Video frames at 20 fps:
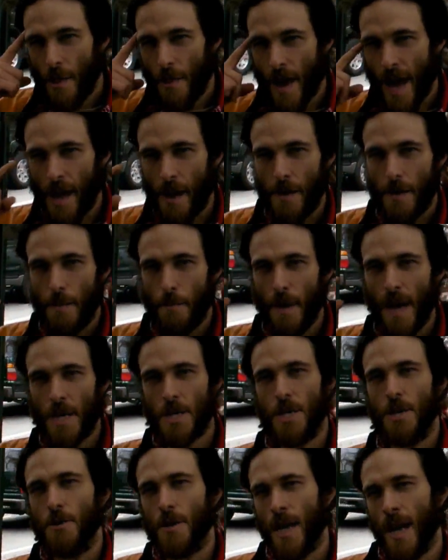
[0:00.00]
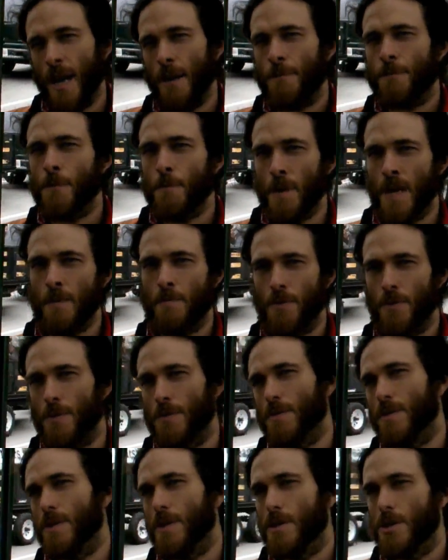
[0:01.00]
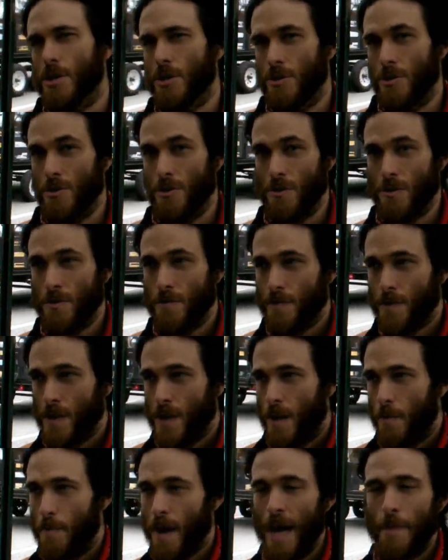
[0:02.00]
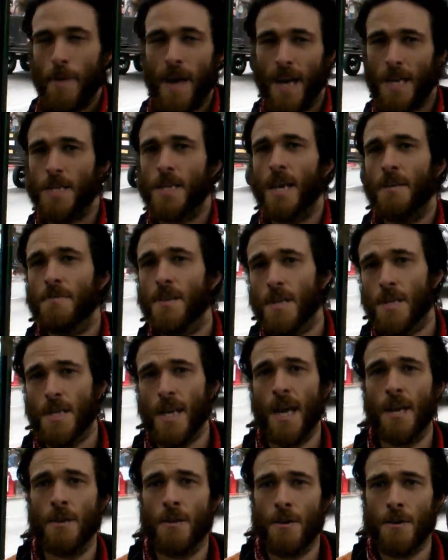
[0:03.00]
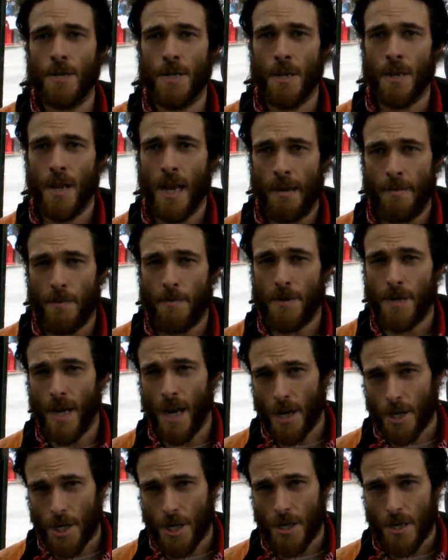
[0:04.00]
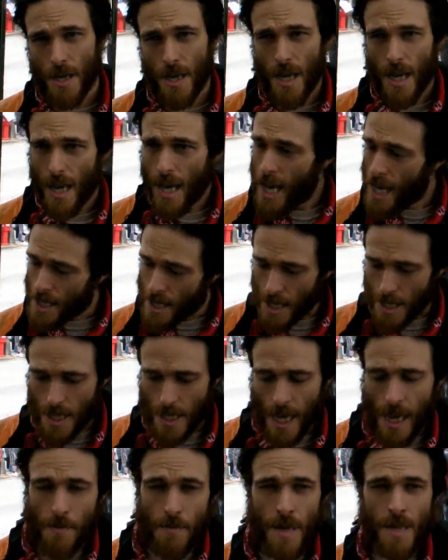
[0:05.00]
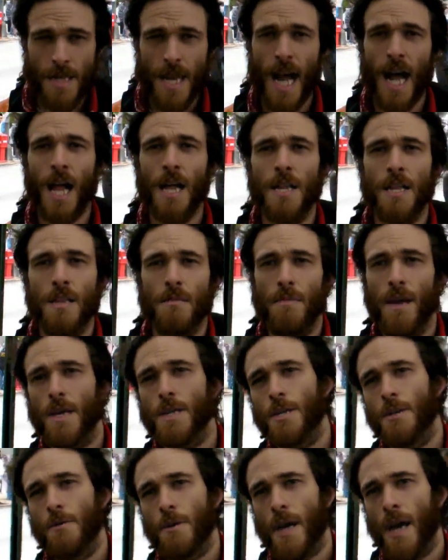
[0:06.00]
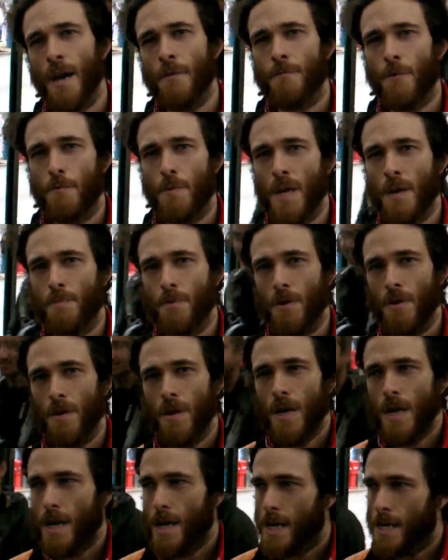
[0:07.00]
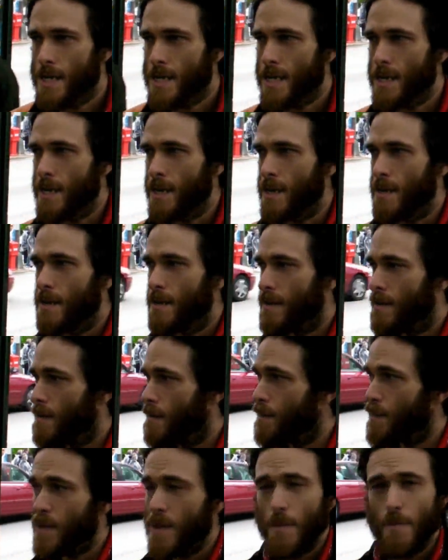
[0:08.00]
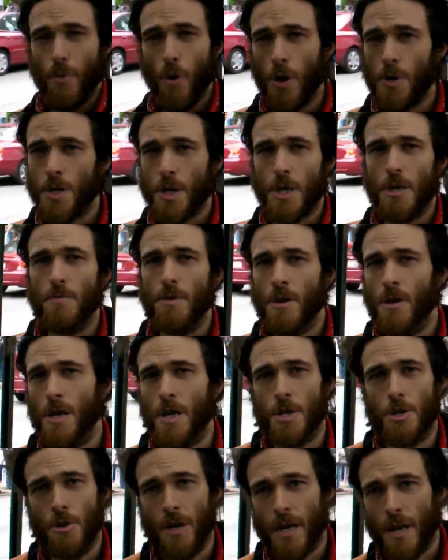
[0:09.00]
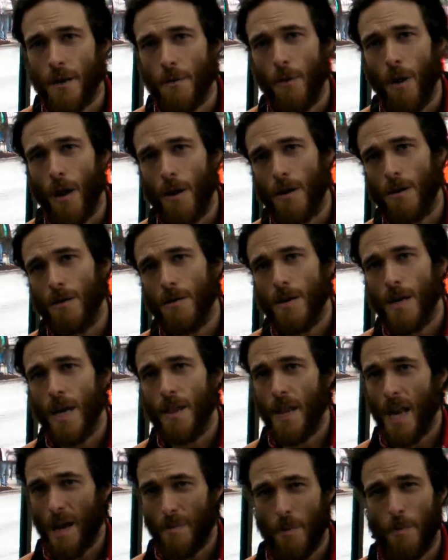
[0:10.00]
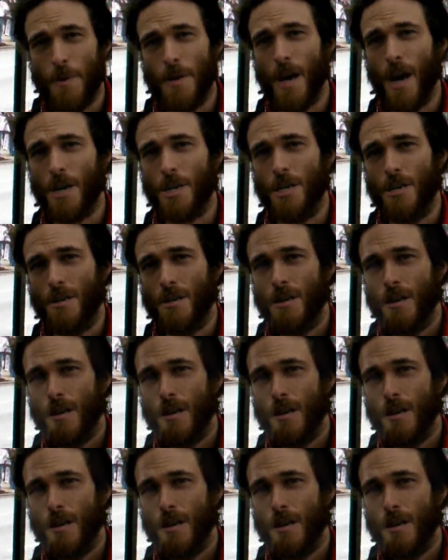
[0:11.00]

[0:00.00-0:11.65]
that makes it okay for people to bypass safety standards in the name of production is the same mentality that makes it okay for people to poison communities' drinking water in the name of production.